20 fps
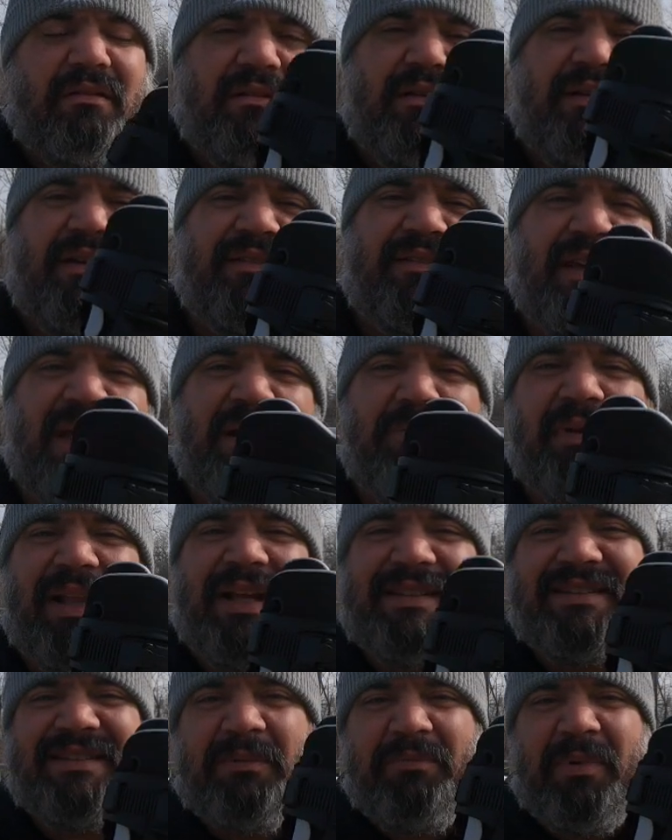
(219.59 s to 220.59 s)
it's got a
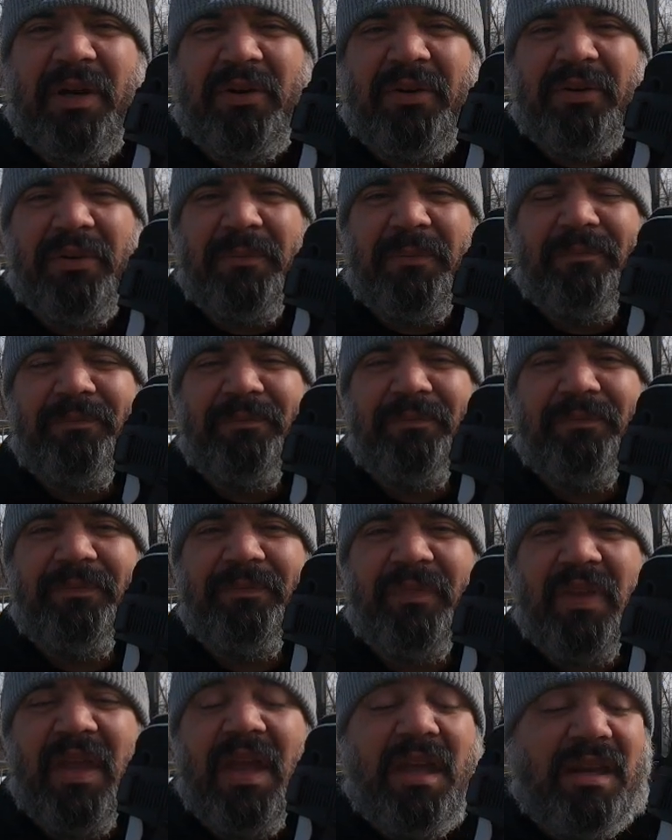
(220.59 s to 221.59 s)
plastic buckle.
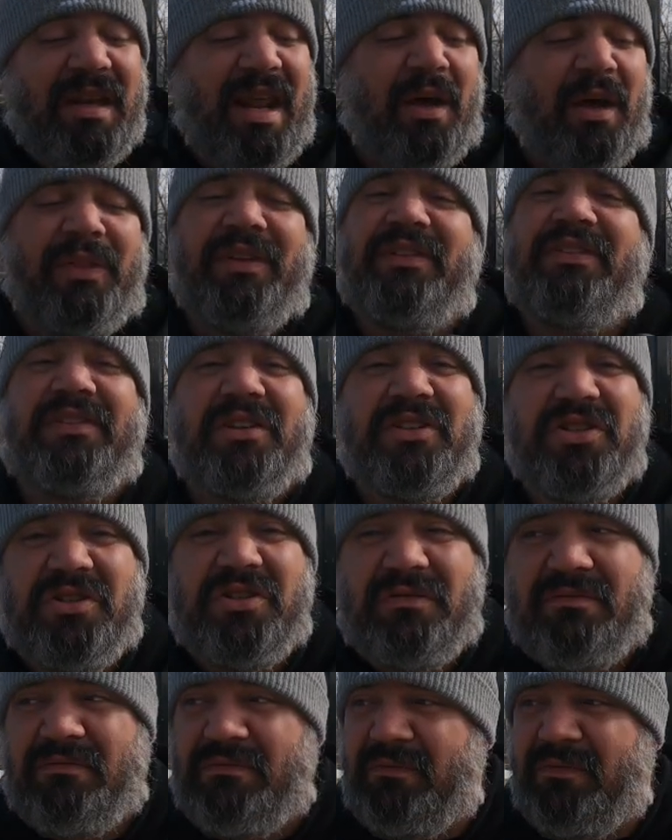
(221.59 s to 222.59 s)
Now, this is a
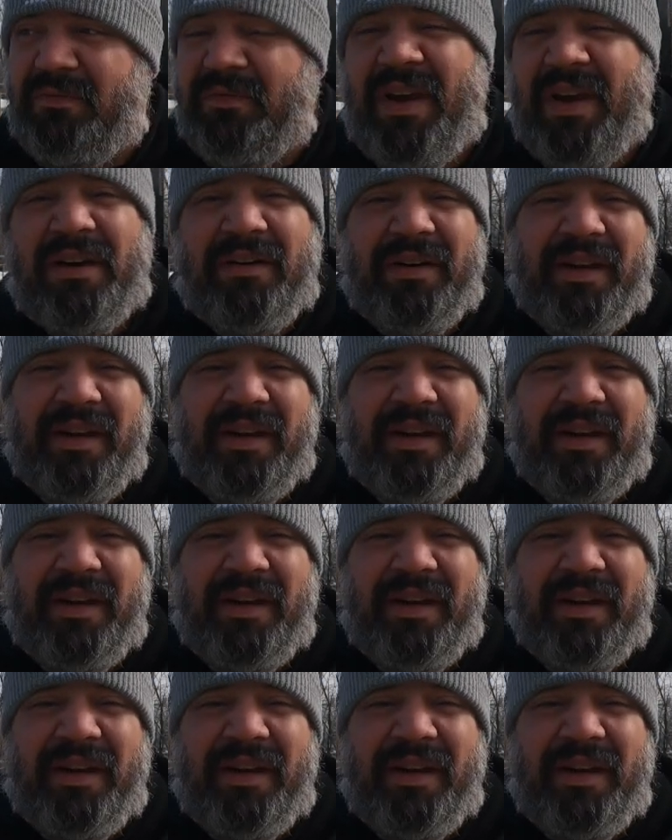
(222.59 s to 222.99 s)
very